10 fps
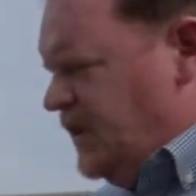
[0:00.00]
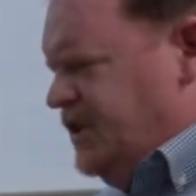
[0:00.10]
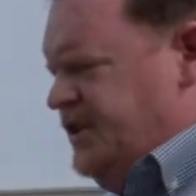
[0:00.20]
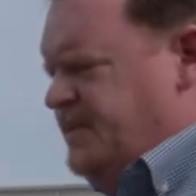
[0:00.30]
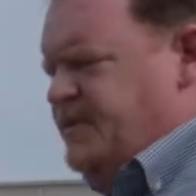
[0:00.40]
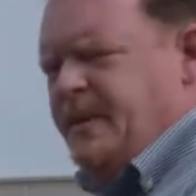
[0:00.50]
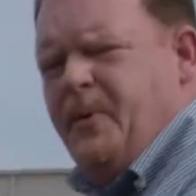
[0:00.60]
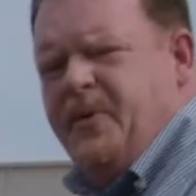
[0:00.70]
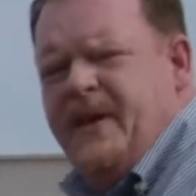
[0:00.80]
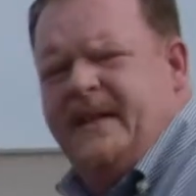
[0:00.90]
Just some
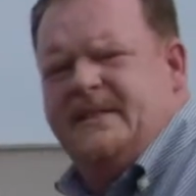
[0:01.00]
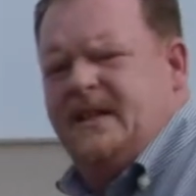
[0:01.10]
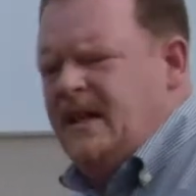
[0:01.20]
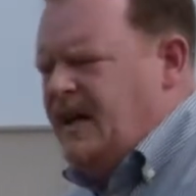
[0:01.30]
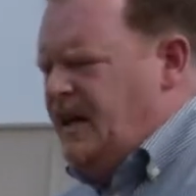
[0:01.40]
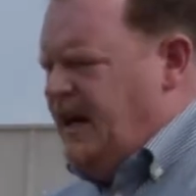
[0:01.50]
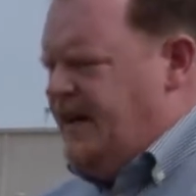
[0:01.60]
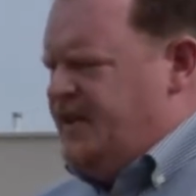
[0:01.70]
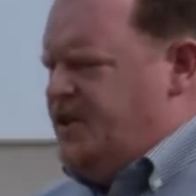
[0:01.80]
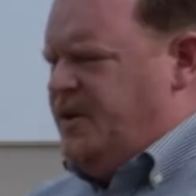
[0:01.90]
simple things
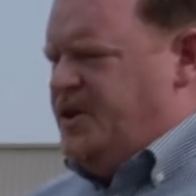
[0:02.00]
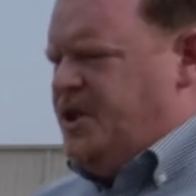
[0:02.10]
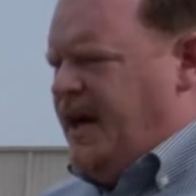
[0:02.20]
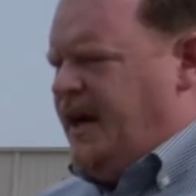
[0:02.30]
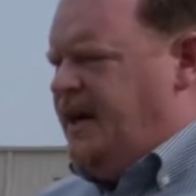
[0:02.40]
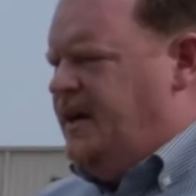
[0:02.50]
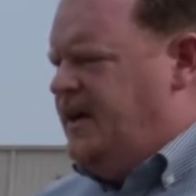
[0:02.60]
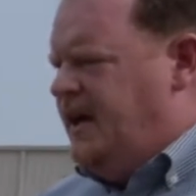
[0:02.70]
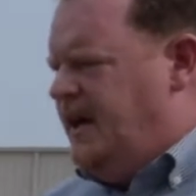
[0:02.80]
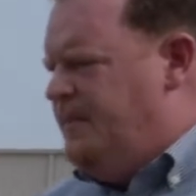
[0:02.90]
that you can check
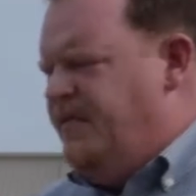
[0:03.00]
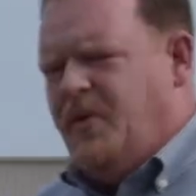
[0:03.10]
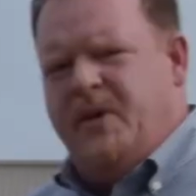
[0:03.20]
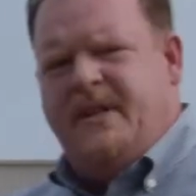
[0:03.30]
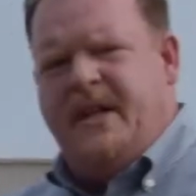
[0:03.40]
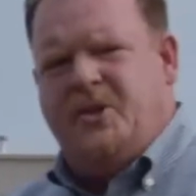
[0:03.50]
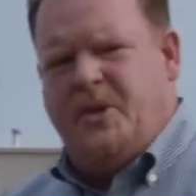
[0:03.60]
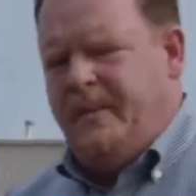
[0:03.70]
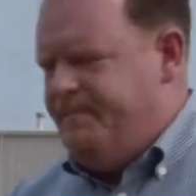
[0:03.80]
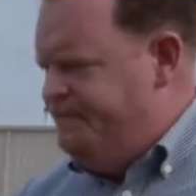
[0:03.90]
before you take a
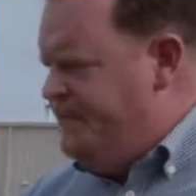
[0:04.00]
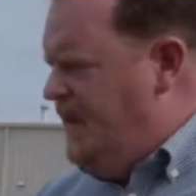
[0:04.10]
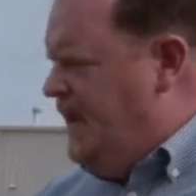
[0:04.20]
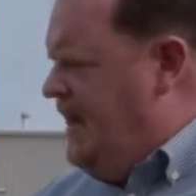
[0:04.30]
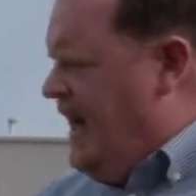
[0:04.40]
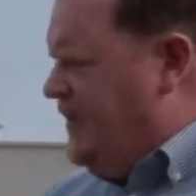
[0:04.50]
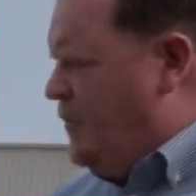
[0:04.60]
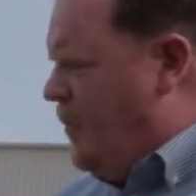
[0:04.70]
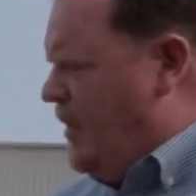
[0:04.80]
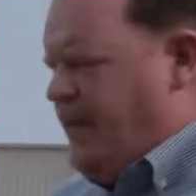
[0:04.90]
trip. As
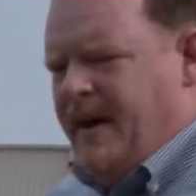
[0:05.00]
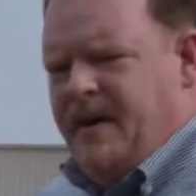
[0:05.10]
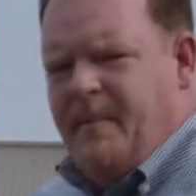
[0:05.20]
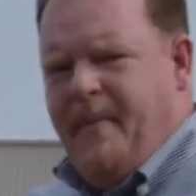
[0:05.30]
we work around to the